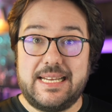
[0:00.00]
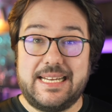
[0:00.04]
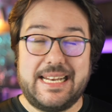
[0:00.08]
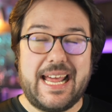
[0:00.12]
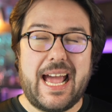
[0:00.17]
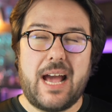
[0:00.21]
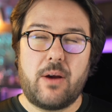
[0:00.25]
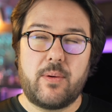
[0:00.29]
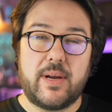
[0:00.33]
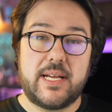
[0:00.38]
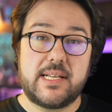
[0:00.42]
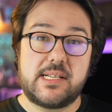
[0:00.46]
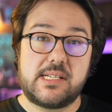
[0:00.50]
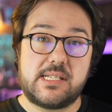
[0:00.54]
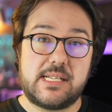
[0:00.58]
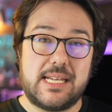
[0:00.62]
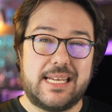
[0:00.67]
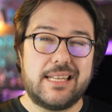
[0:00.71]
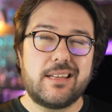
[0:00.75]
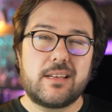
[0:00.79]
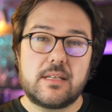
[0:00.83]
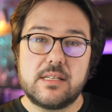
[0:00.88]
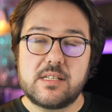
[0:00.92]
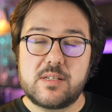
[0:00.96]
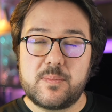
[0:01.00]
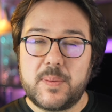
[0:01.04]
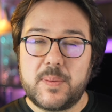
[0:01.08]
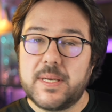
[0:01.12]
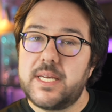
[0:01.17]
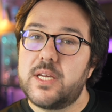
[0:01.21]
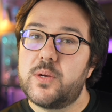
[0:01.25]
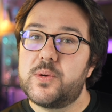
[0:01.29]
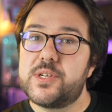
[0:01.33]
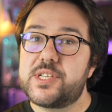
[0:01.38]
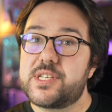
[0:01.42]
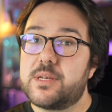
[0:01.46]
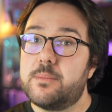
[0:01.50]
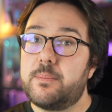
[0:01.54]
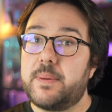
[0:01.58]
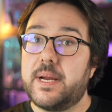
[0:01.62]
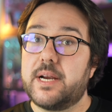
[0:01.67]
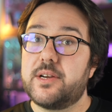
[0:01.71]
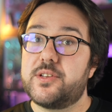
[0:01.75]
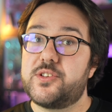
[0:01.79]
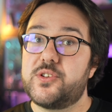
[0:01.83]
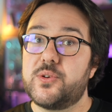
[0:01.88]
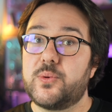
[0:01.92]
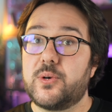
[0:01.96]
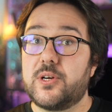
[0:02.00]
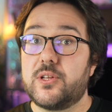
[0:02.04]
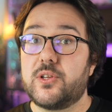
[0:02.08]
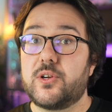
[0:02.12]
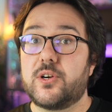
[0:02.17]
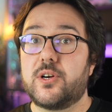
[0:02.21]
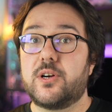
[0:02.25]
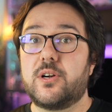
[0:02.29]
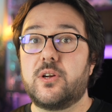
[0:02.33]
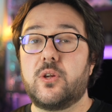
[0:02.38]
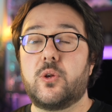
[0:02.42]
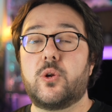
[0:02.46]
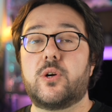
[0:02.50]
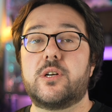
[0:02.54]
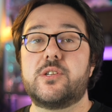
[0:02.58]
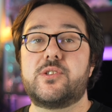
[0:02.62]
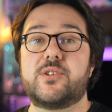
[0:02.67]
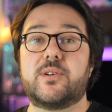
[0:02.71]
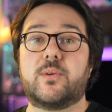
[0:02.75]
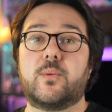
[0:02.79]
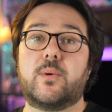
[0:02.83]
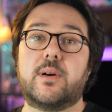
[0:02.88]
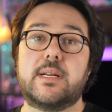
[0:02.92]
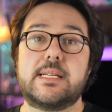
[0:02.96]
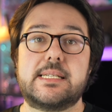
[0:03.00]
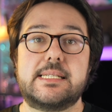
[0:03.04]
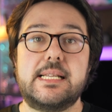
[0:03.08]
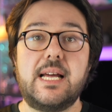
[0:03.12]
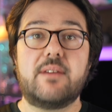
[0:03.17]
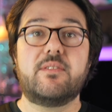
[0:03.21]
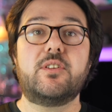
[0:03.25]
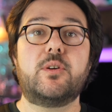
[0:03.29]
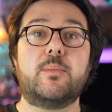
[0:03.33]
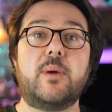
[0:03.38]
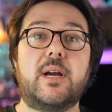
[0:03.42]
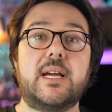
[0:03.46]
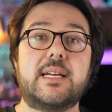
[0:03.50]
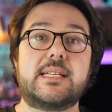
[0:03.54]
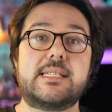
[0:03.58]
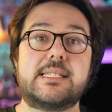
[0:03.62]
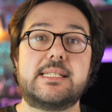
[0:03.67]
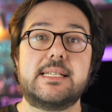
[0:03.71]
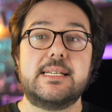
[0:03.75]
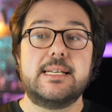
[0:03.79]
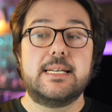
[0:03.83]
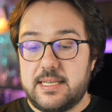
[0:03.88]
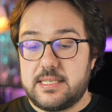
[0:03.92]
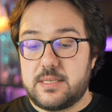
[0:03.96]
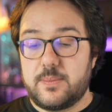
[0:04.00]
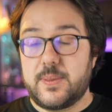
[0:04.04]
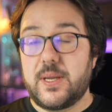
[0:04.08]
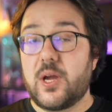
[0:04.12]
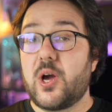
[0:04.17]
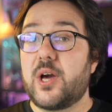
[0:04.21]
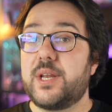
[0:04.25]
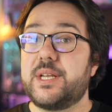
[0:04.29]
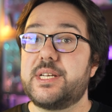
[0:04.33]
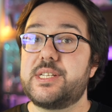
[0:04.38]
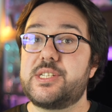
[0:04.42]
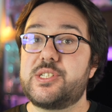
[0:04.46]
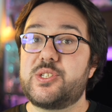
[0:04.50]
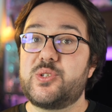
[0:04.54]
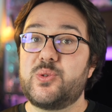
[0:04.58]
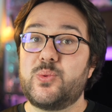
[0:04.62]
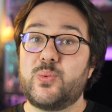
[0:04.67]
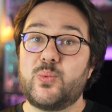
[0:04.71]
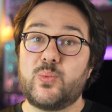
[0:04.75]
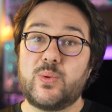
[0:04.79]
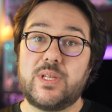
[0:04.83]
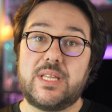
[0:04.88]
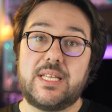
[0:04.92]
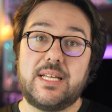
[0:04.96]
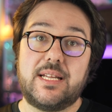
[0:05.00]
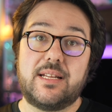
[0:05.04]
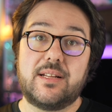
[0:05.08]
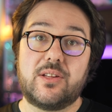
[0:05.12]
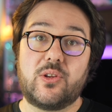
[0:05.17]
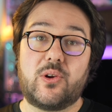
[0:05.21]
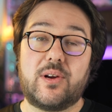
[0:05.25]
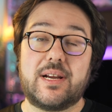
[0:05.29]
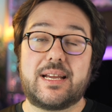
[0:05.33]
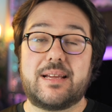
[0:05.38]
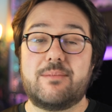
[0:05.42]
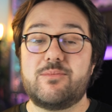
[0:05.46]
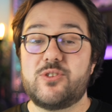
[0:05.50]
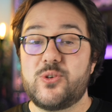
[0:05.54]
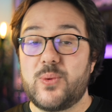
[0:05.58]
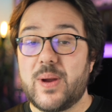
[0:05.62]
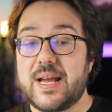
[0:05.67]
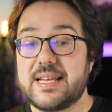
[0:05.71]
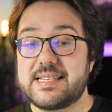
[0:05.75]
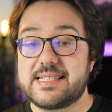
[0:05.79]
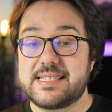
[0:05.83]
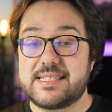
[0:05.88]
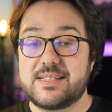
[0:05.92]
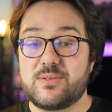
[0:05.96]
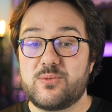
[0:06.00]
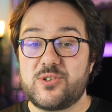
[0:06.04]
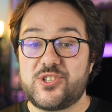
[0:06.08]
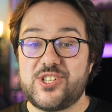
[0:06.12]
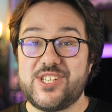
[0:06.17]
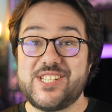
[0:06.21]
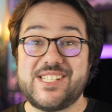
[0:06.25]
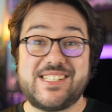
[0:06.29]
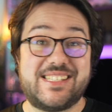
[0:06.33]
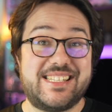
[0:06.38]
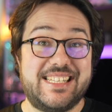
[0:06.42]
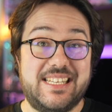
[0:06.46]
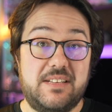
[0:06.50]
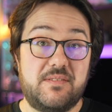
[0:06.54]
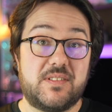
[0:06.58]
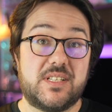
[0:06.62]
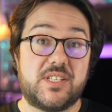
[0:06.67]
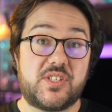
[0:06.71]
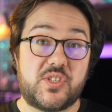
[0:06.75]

and how it's inconspicuous compared to other larger wireless lavalier mics. And to be honest, with the Lark M2S, which is even